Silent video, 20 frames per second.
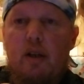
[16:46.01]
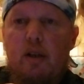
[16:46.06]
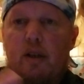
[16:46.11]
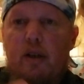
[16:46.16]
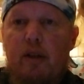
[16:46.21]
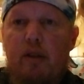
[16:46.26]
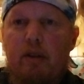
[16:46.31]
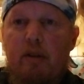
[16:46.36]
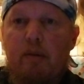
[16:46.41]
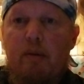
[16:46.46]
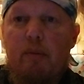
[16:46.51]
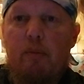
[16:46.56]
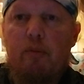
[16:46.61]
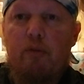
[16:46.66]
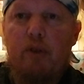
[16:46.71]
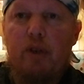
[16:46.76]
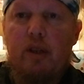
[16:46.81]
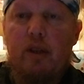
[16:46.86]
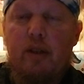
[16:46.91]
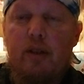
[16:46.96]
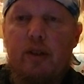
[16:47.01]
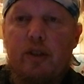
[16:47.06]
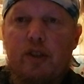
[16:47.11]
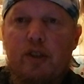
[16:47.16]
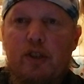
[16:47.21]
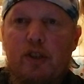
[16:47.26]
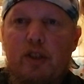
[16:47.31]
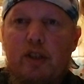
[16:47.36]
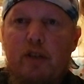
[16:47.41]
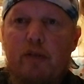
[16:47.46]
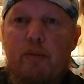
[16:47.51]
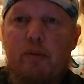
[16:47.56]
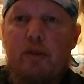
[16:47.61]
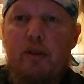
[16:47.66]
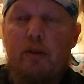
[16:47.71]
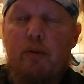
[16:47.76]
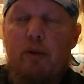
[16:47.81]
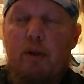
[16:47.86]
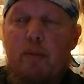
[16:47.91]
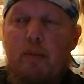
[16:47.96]
Now that I'm reading this and stuff, I'm
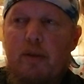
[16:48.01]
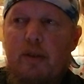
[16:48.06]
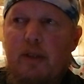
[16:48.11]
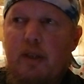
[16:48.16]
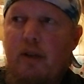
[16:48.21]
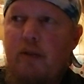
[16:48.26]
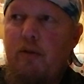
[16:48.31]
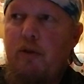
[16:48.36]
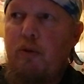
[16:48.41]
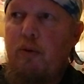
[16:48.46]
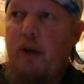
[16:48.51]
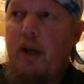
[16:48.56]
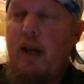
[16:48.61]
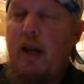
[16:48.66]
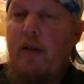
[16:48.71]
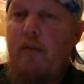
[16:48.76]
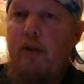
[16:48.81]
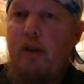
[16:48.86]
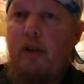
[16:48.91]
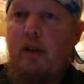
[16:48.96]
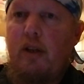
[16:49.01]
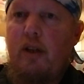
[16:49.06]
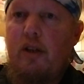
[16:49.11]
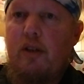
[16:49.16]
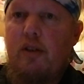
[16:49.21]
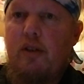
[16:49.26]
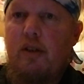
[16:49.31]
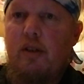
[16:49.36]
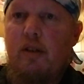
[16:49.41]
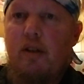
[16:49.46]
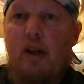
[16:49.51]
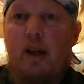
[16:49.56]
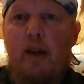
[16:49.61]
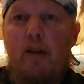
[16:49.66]
trying to wonder myself, do I have ADHD?